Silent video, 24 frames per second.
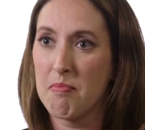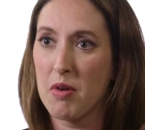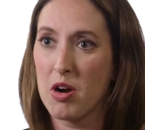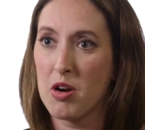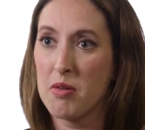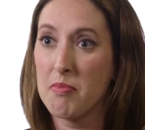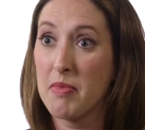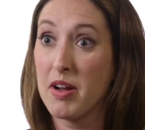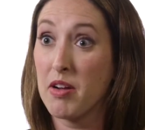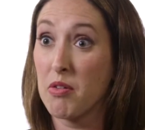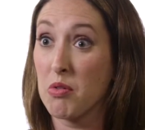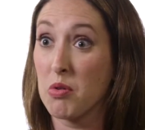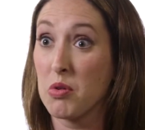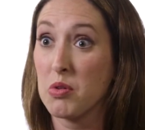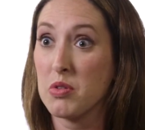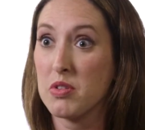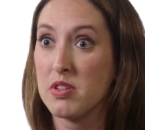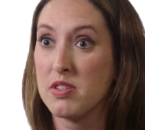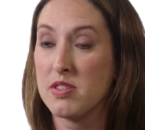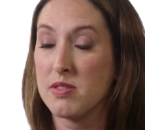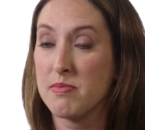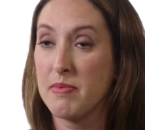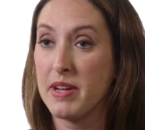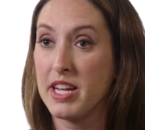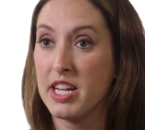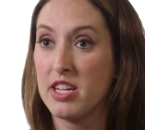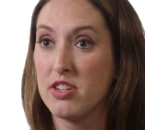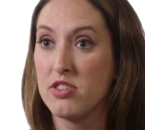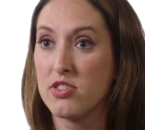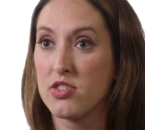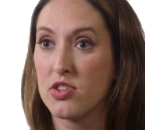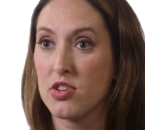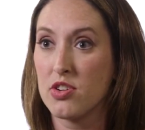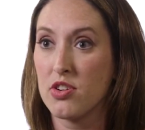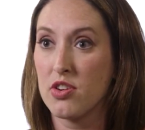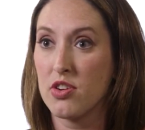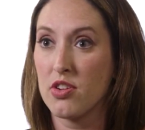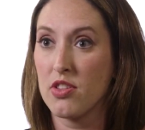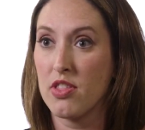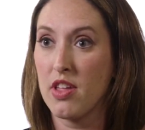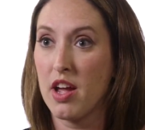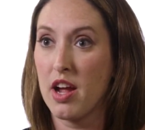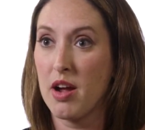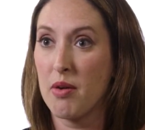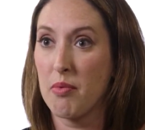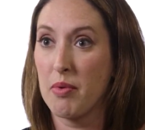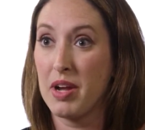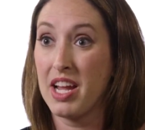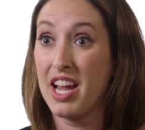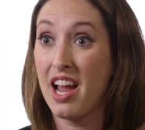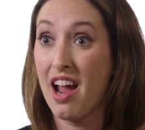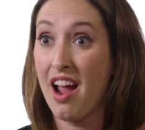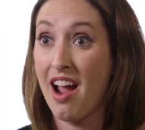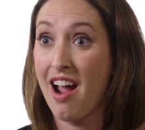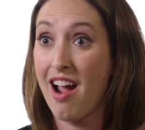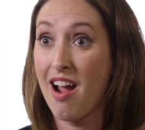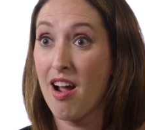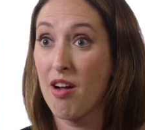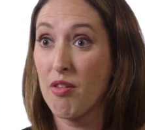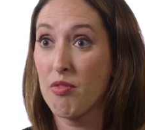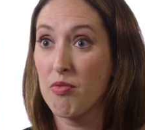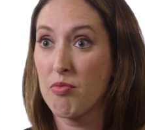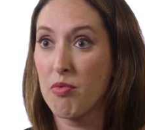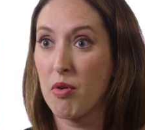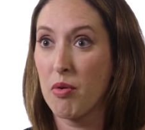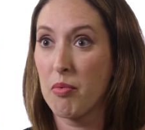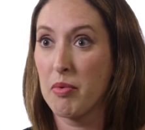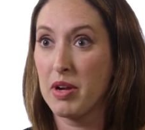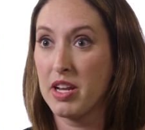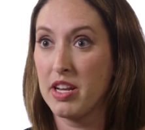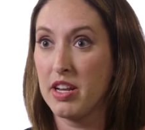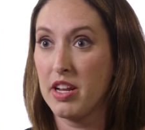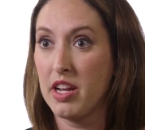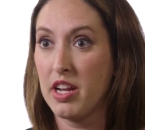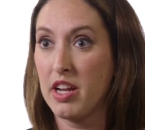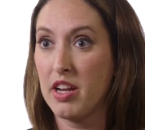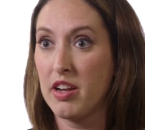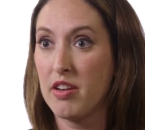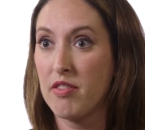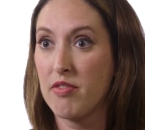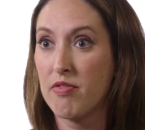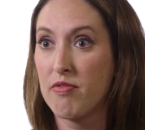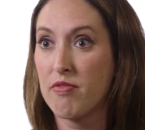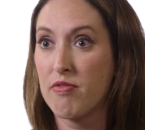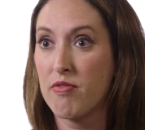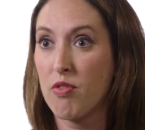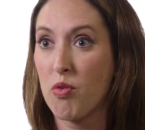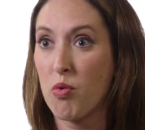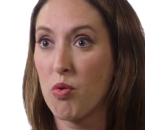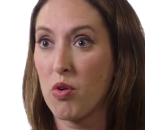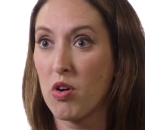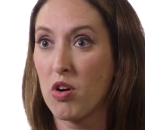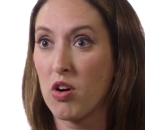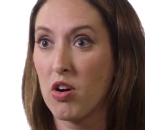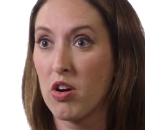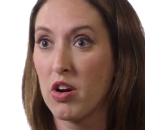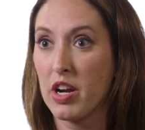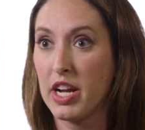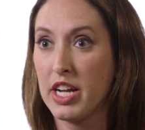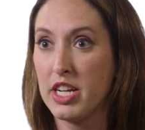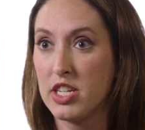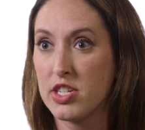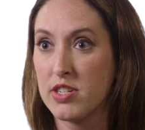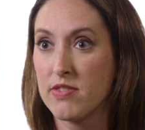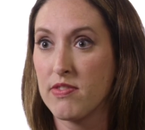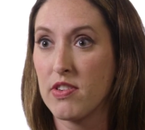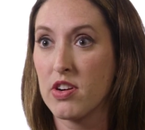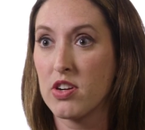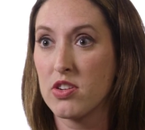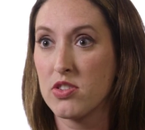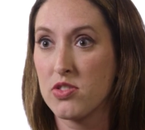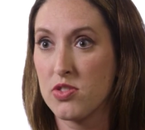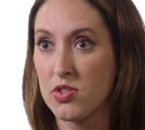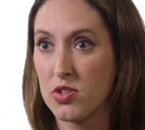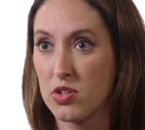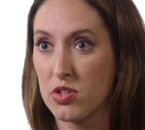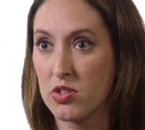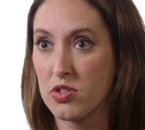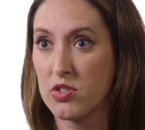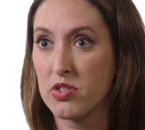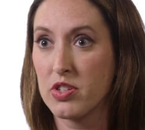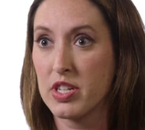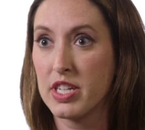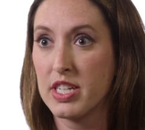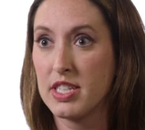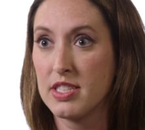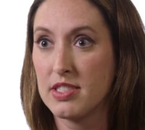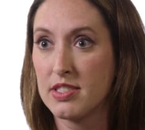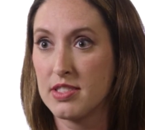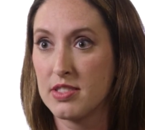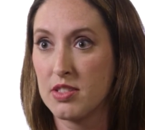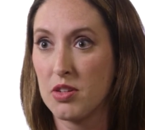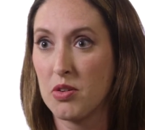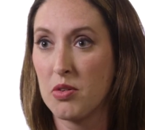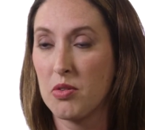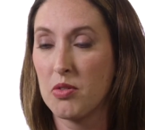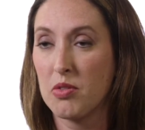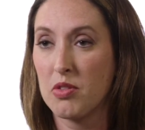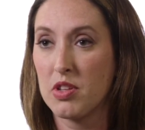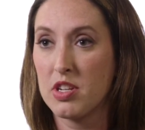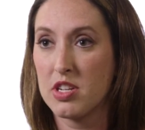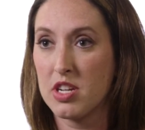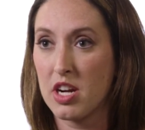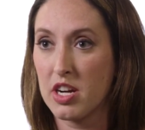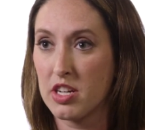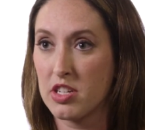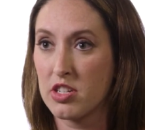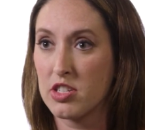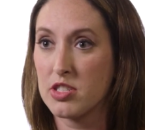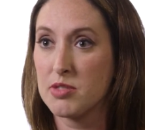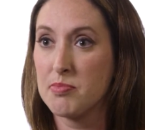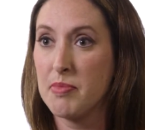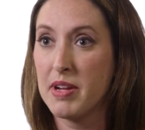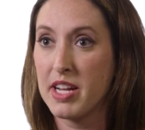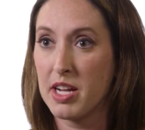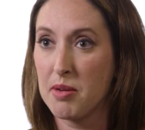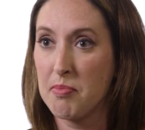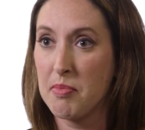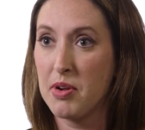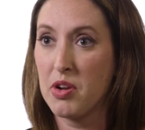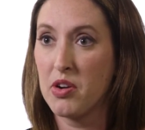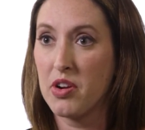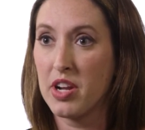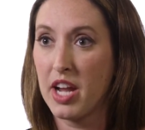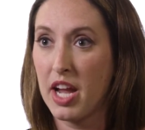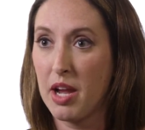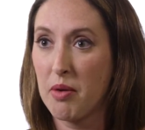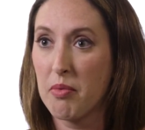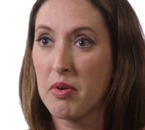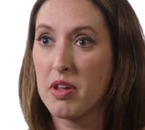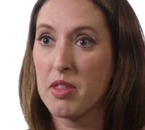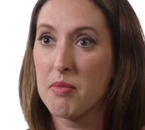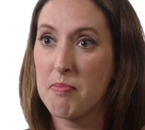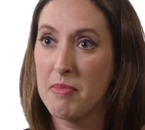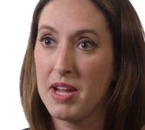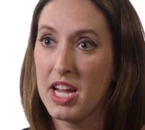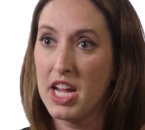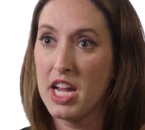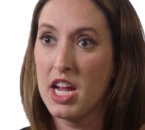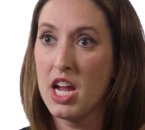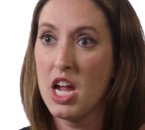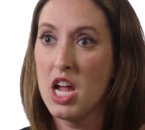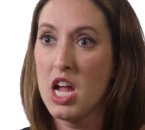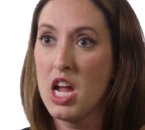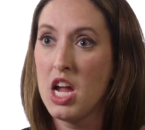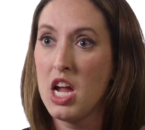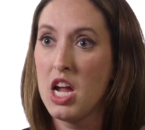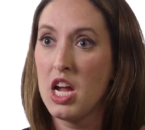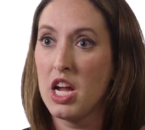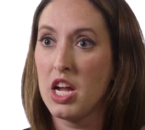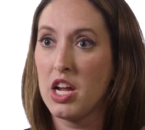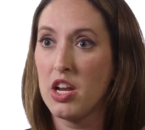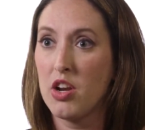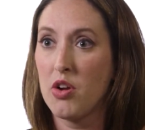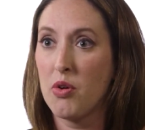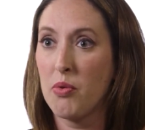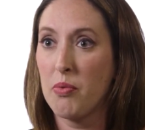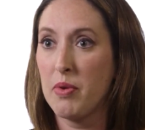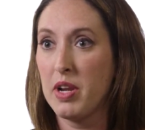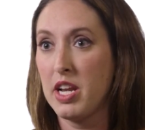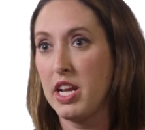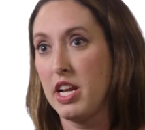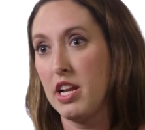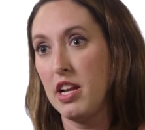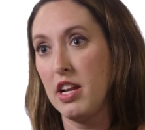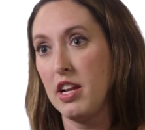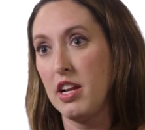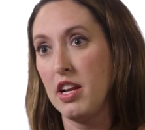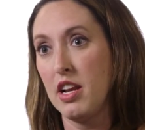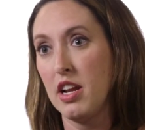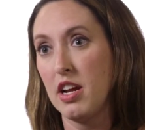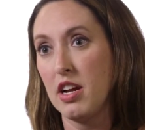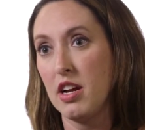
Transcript: Part of my role is making sure that we have what we need for each of our surgeries. So the doctors may communicate with me, you know, we need